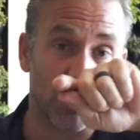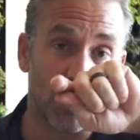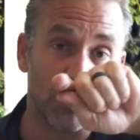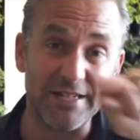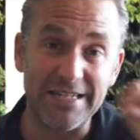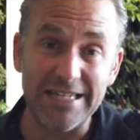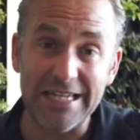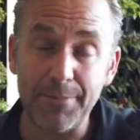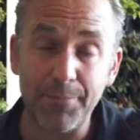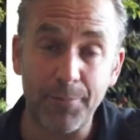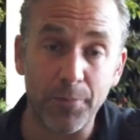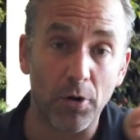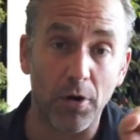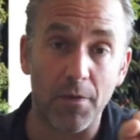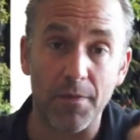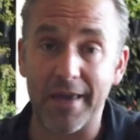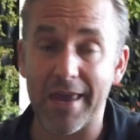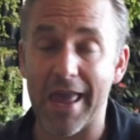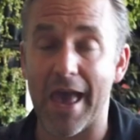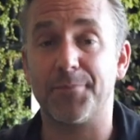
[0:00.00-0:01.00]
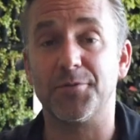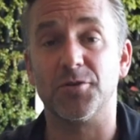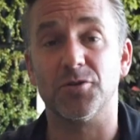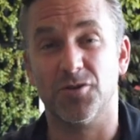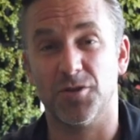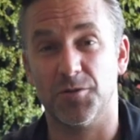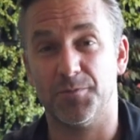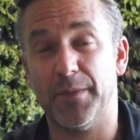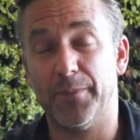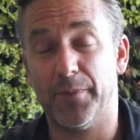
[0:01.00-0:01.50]
Go deeper on the
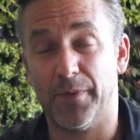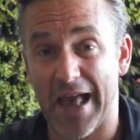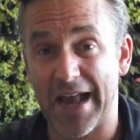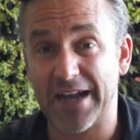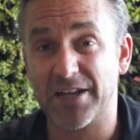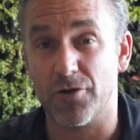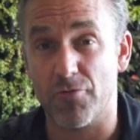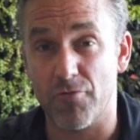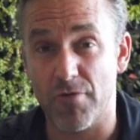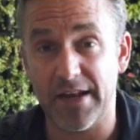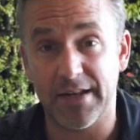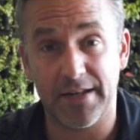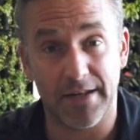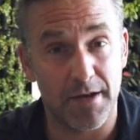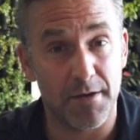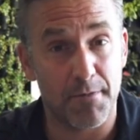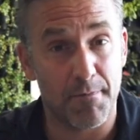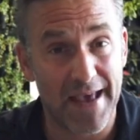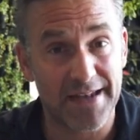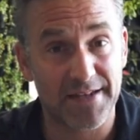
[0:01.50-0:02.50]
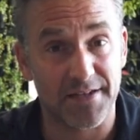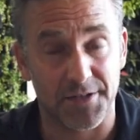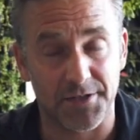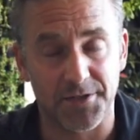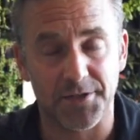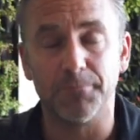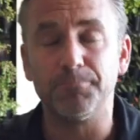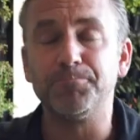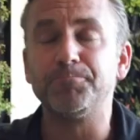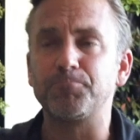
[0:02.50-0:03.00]
captions because people actually read it and it
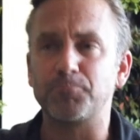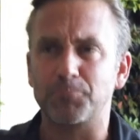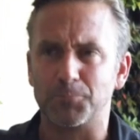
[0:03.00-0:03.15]
matters.